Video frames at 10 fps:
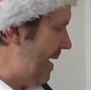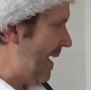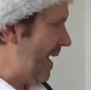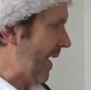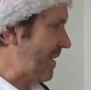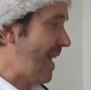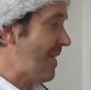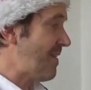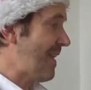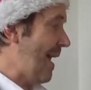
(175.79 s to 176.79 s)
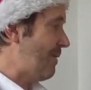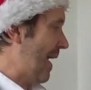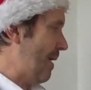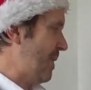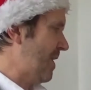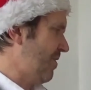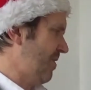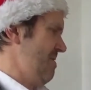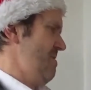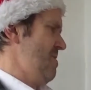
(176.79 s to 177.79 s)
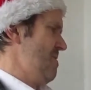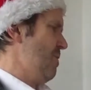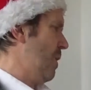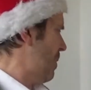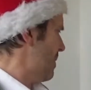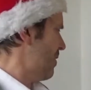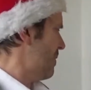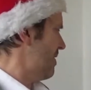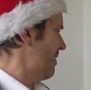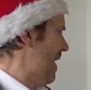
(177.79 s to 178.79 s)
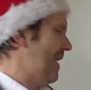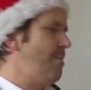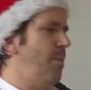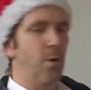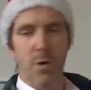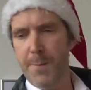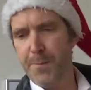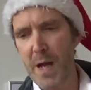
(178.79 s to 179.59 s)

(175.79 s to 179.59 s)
I can take this down now because we won't be doing this anymore.